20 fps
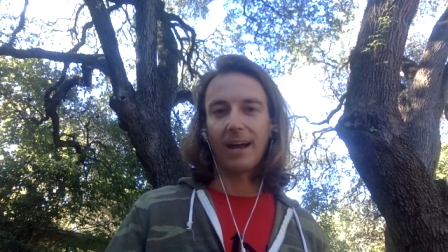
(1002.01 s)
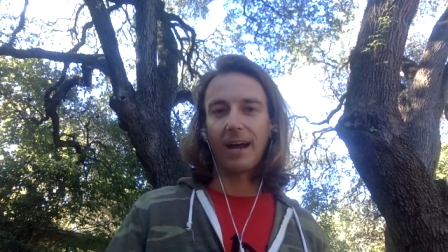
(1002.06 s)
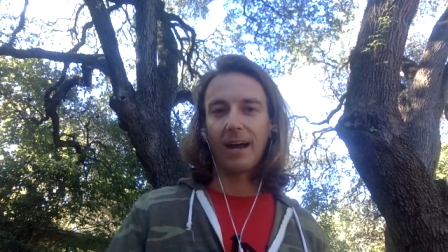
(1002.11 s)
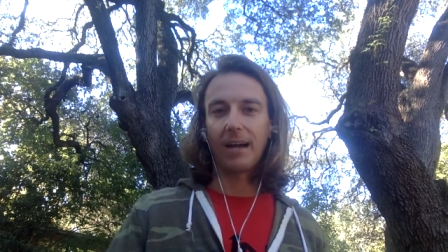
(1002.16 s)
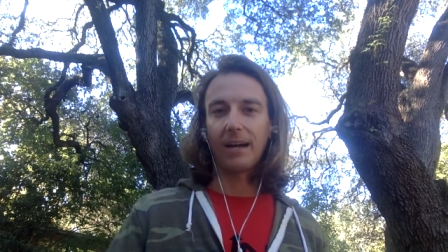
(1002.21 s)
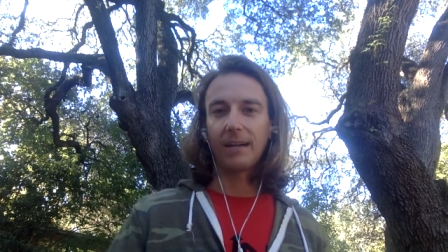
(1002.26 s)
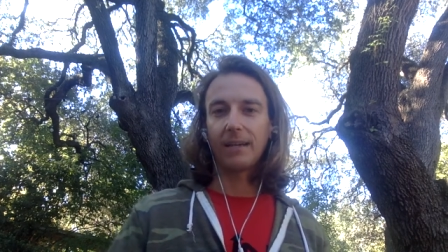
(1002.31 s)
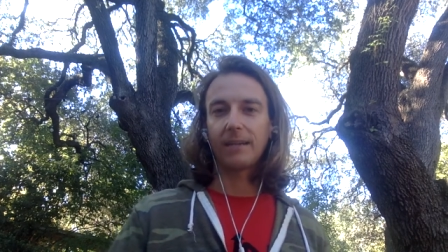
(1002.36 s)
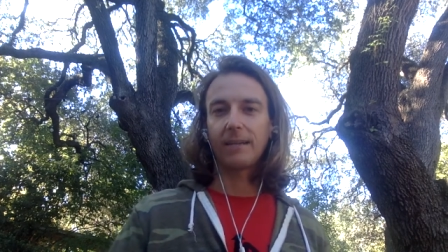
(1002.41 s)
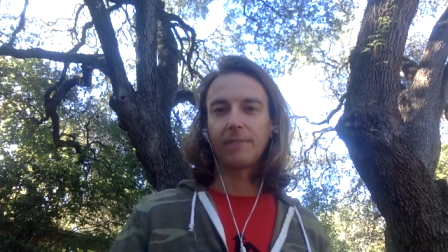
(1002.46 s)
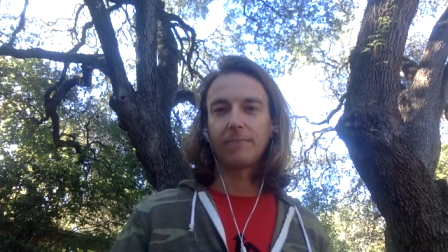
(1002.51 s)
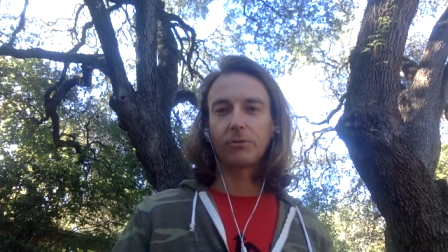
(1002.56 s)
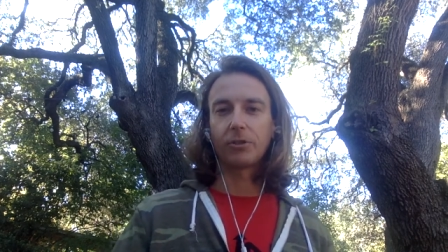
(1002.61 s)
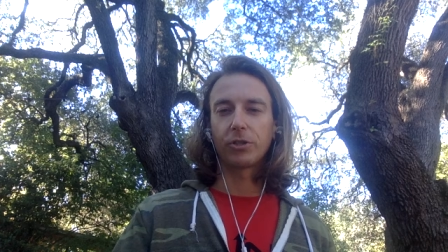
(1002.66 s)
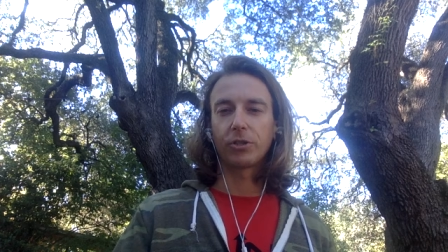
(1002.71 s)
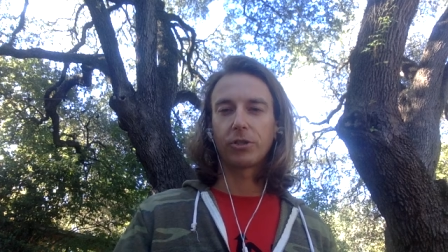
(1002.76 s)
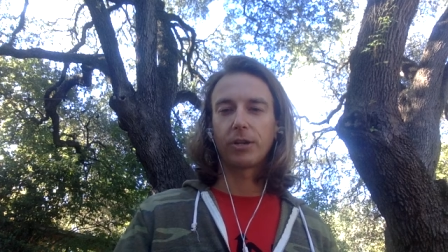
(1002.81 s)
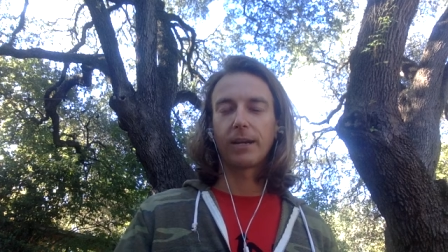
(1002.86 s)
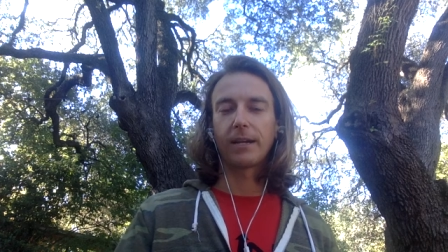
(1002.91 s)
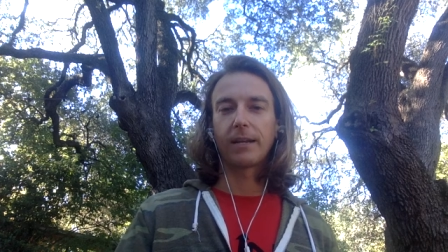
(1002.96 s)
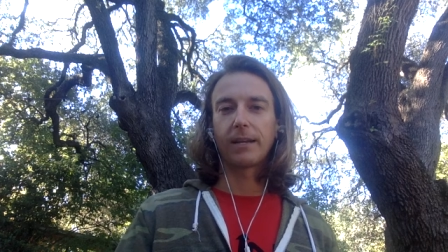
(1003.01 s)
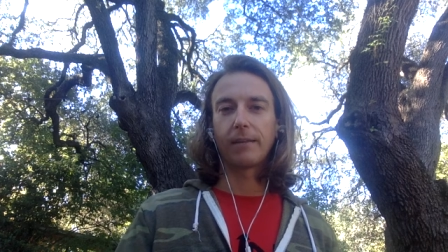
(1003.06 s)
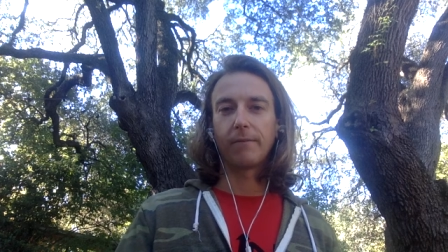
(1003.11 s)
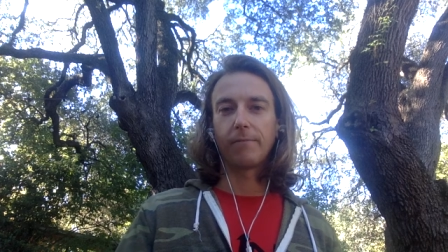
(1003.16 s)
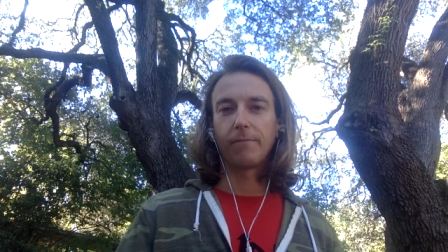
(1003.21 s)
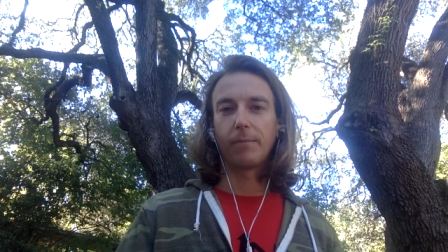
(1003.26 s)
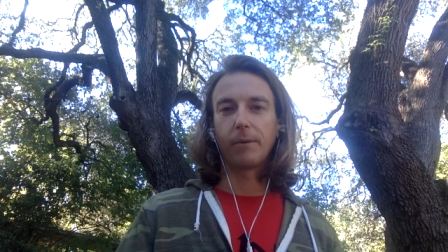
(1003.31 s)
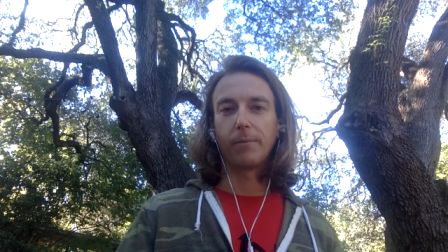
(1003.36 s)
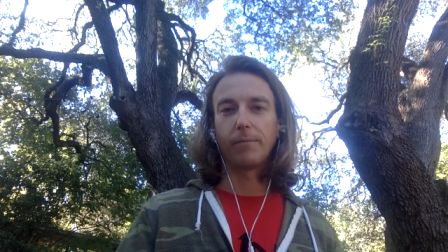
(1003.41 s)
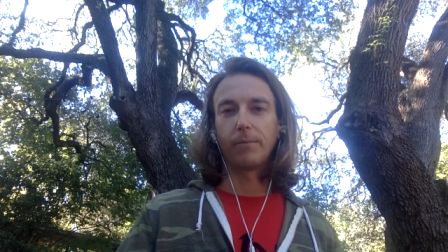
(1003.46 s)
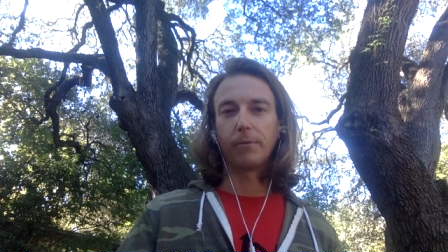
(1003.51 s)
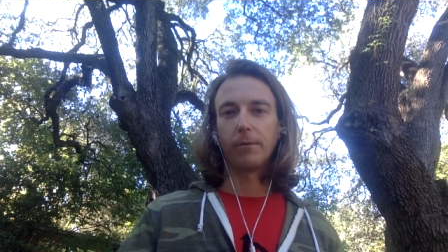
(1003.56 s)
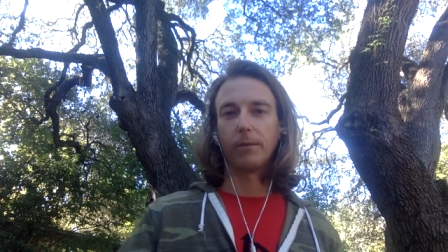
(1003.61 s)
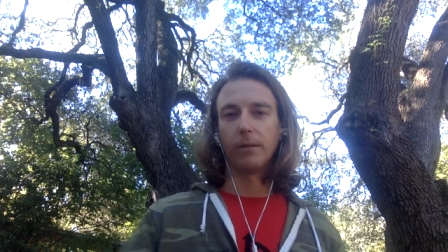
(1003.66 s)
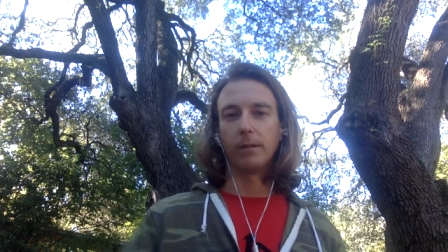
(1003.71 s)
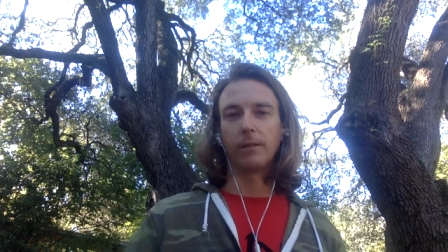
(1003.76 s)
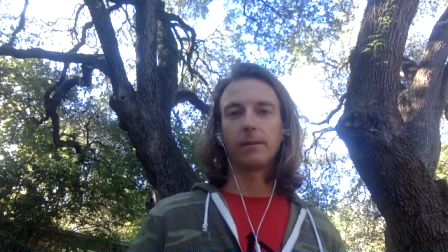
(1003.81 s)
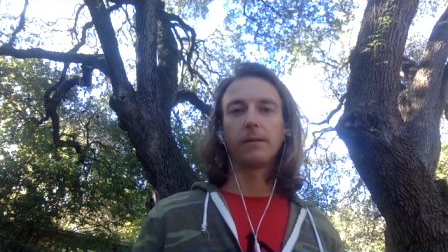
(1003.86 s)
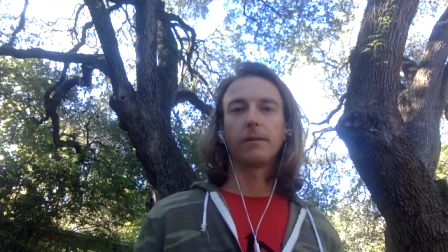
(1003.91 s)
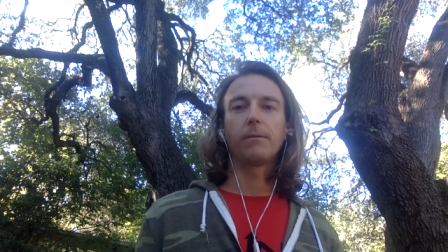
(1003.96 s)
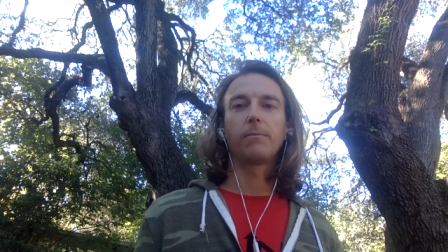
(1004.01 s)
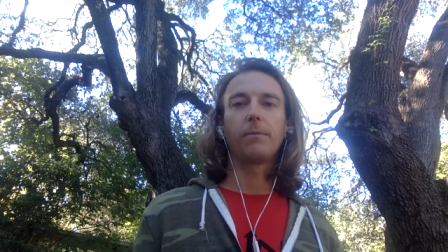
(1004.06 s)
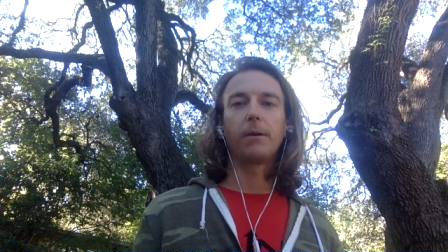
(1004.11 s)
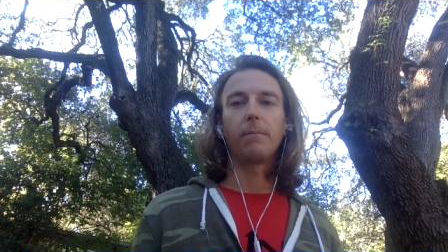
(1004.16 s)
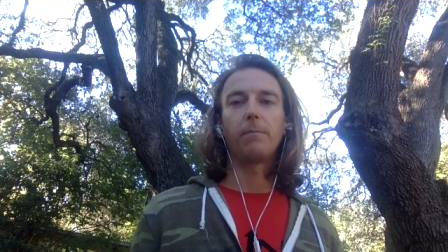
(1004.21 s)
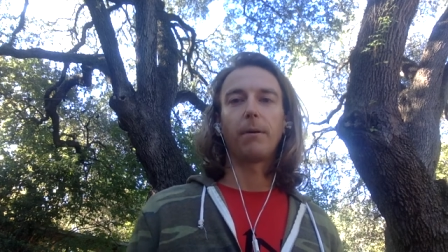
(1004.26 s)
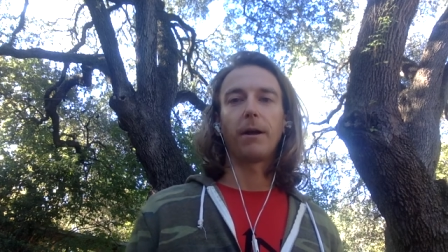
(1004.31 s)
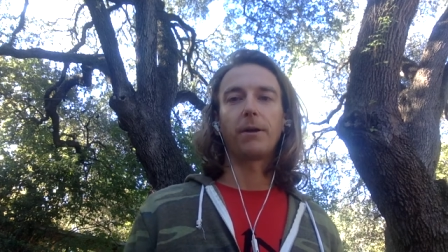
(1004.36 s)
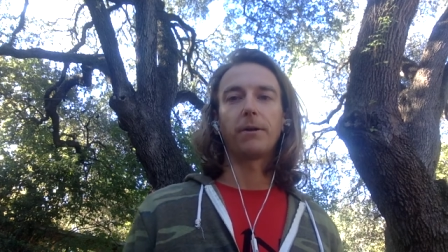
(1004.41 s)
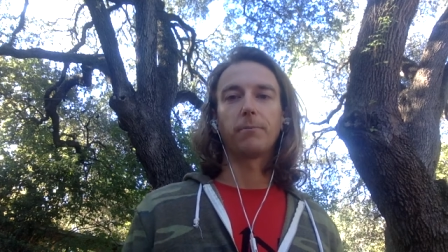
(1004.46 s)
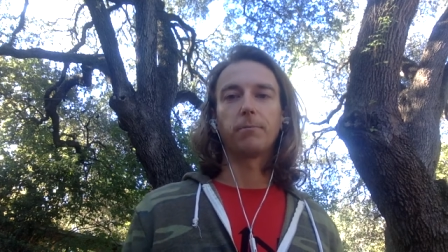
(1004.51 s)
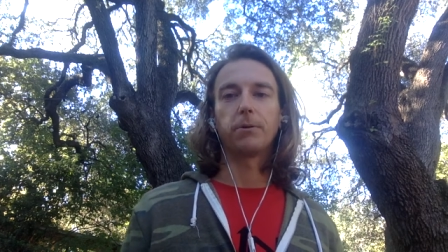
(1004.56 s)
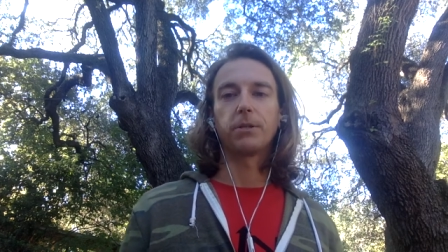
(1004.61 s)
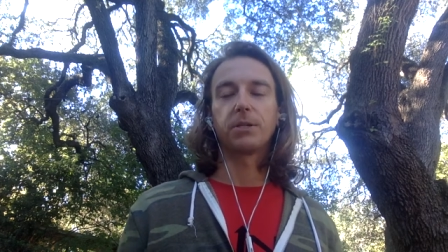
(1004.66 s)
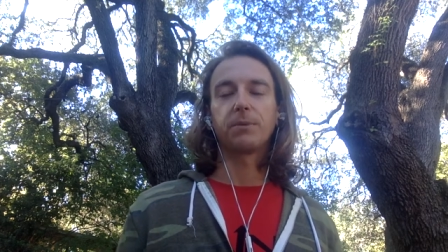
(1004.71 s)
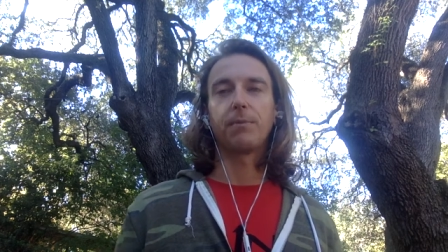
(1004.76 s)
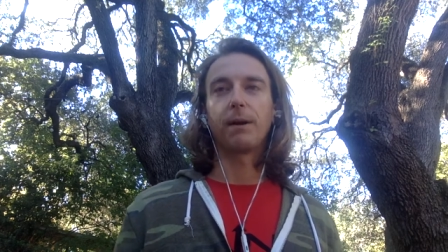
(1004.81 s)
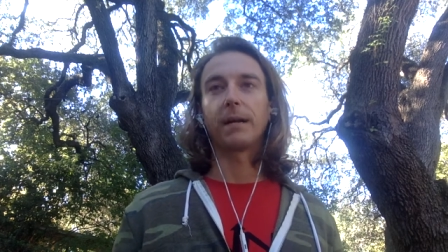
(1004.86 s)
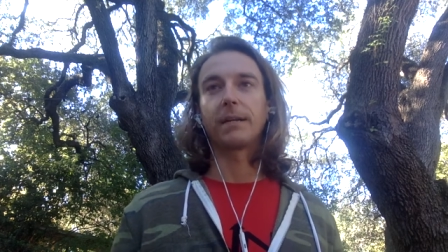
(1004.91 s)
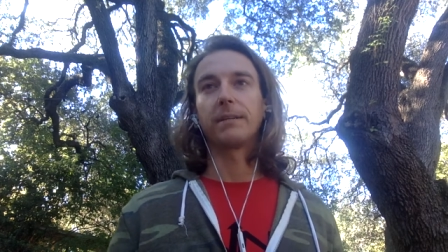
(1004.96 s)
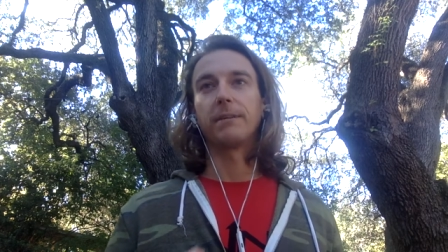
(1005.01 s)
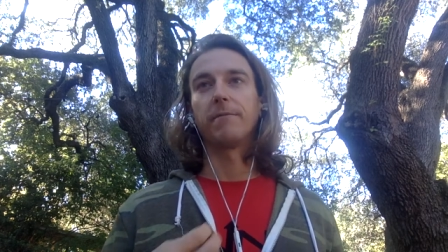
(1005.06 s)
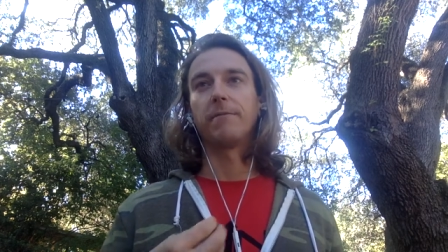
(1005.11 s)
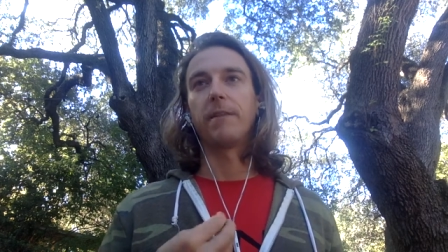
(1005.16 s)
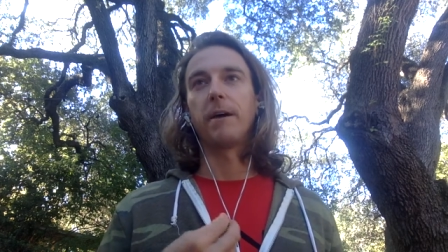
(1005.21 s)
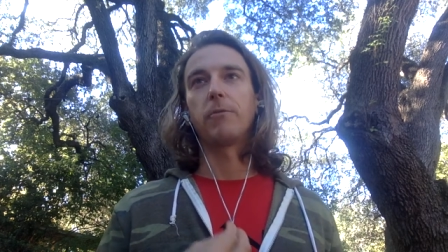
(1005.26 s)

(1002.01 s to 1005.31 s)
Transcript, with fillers: I am just trying to give people a little bit better perspective